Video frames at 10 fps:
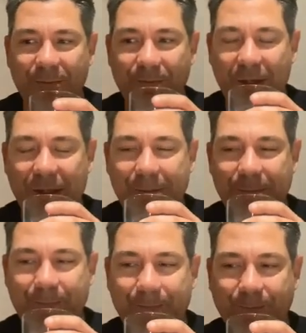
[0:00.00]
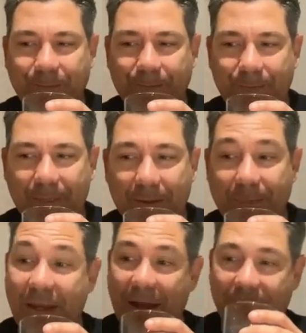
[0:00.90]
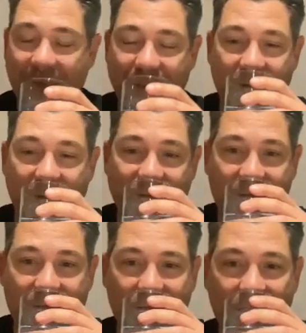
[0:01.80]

But yeah, that's my track 3.